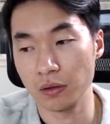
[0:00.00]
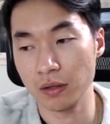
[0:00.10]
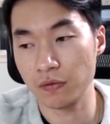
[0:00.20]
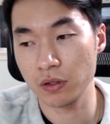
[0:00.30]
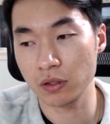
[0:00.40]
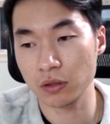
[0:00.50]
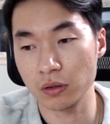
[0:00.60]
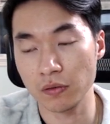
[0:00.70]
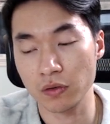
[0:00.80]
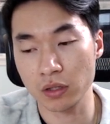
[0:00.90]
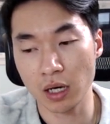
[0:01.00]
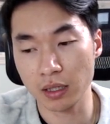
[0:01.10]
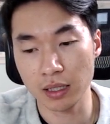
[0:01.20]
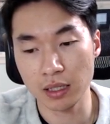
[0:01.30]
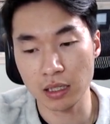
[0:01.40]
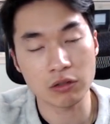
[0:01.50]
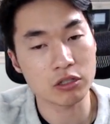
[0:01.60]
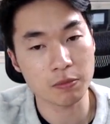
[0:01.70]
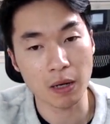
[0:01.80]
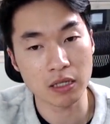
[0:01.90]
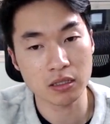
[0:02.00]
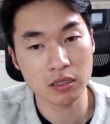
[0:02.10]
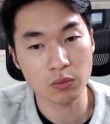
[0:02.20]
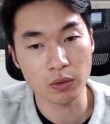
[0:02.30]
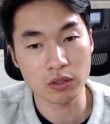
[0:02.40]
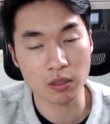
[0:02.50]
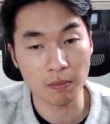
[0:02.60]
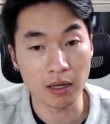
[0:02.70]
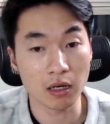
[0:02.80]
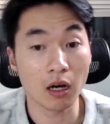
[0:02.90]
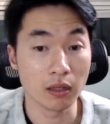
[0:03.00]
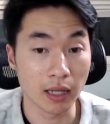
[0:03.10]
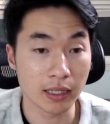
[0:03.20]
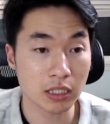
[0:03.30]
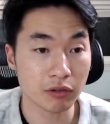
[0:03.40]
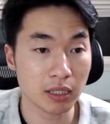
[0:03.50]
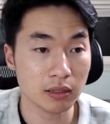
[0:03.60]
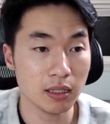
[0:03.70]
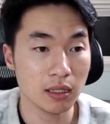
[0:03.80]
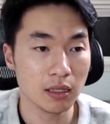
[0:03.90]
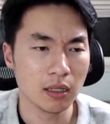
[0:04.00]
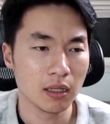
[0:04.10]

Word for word: If you're not getting any responses when you submit online directly,